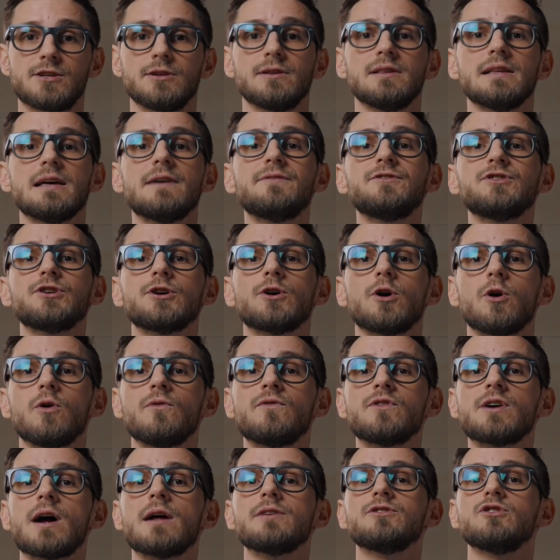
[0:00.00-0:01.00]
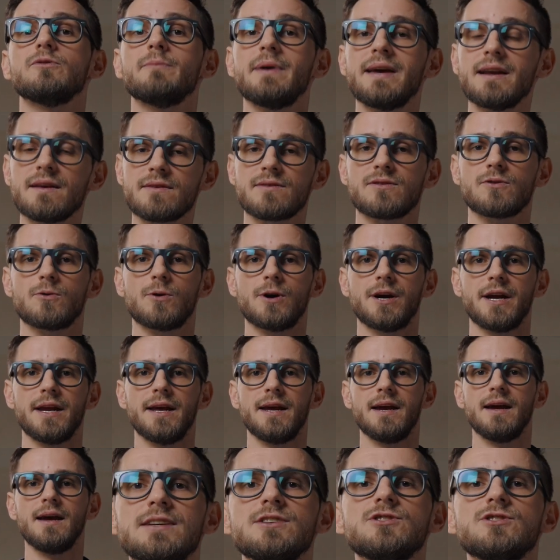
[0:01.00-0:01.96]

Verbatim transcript: to lift your overall domain authority.